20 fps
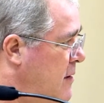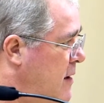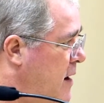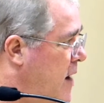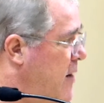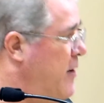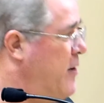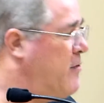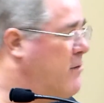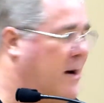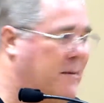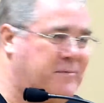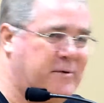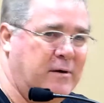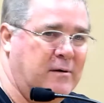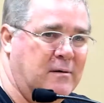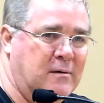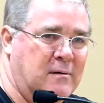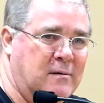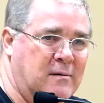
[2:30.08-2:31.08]
uninterrupted,
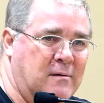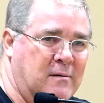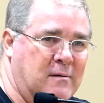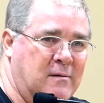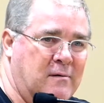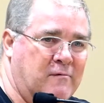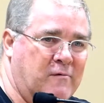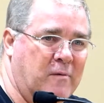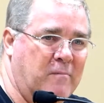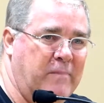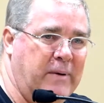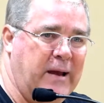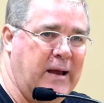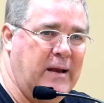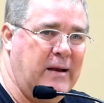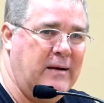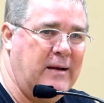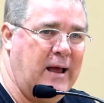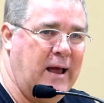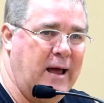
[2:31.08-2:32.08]
from
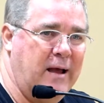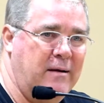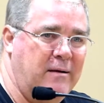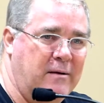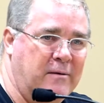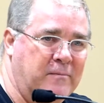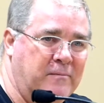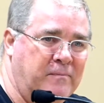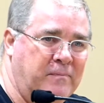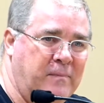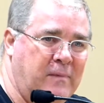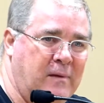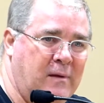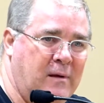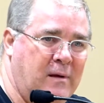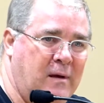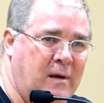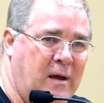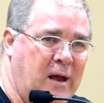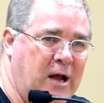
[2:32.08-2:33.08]
beginning to end,
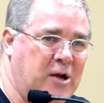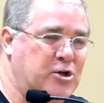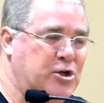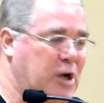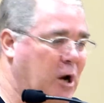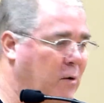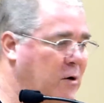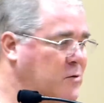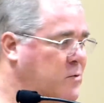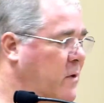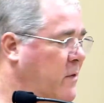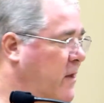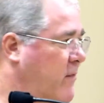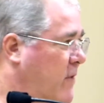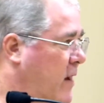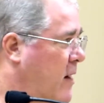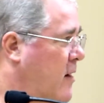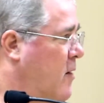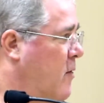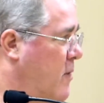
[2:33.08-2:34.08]
and show us what they've
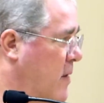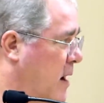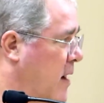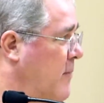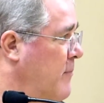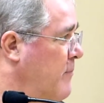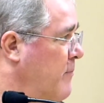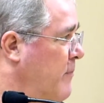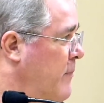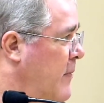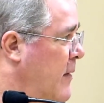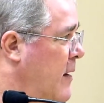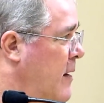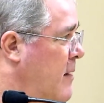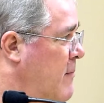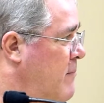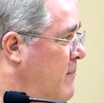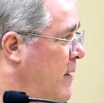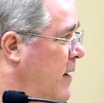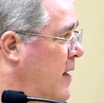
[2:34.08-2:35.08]
got going on.
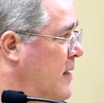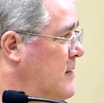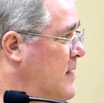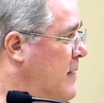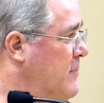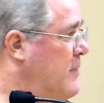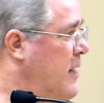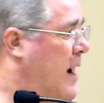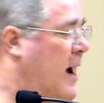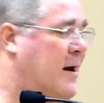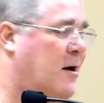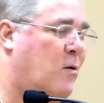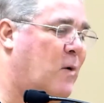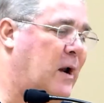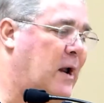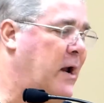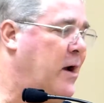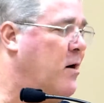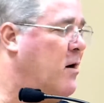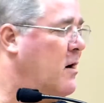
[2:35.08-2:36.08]
Because I don't
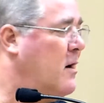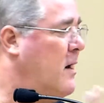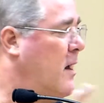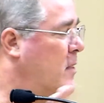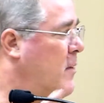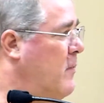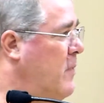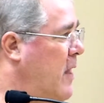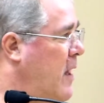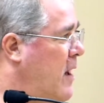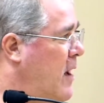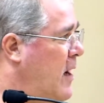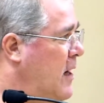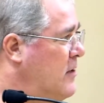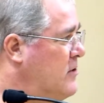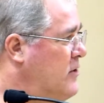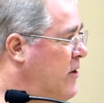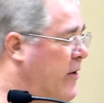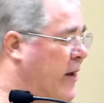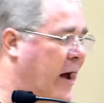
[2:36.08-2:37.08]
want to hear it from the blog,
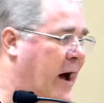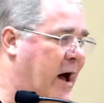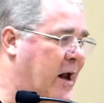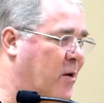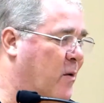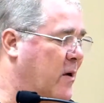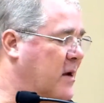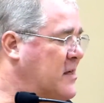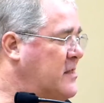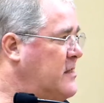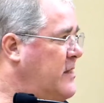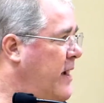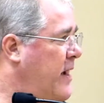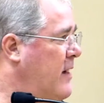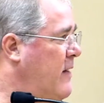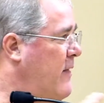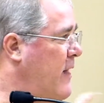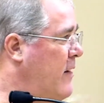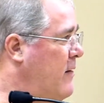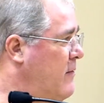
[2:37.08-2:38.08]
I don't want to see it
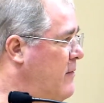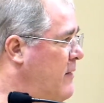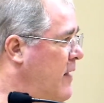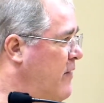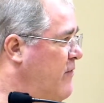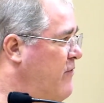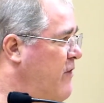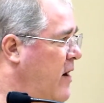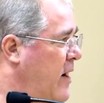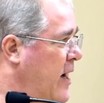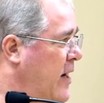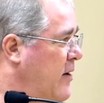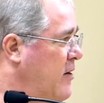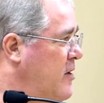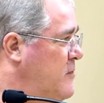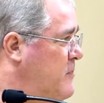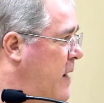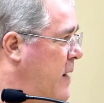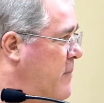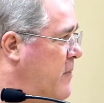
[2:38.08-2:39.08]
in that funky
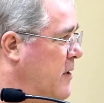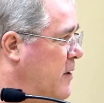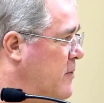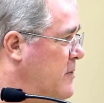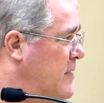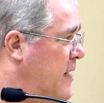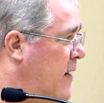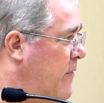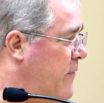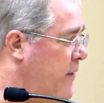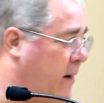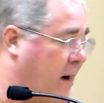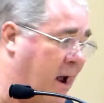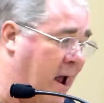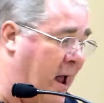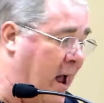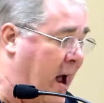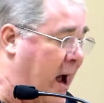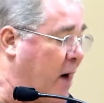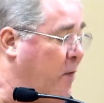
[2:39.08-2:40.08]
newspaper that was out there.
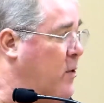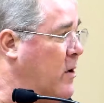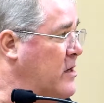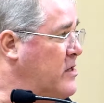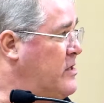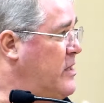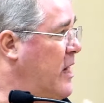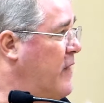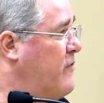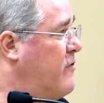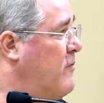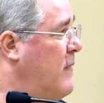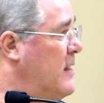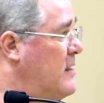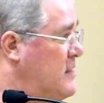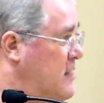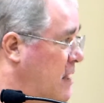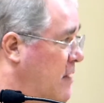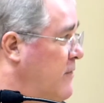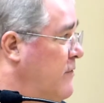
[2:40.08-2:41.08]
I want to see it for
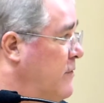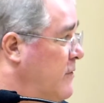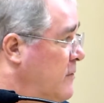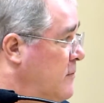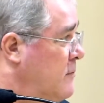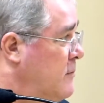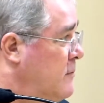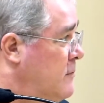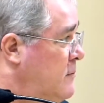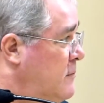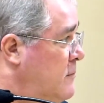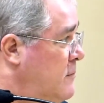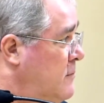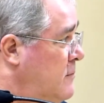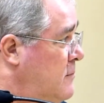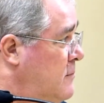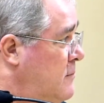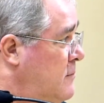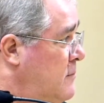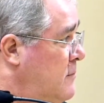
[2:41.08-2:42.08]
myself.
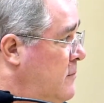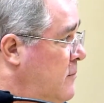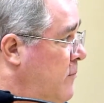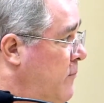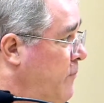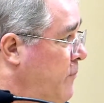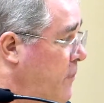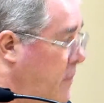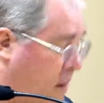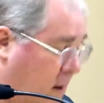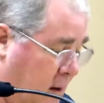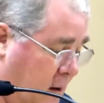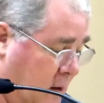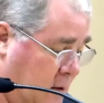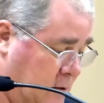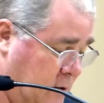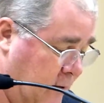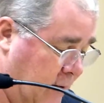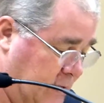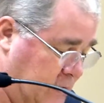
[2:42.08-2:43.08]

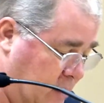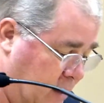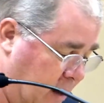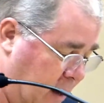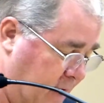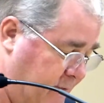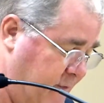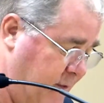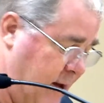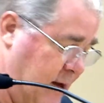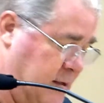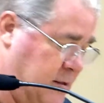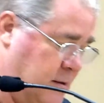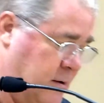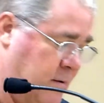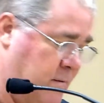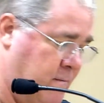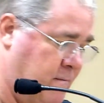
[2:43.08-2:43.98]
So that's all I have, thanks.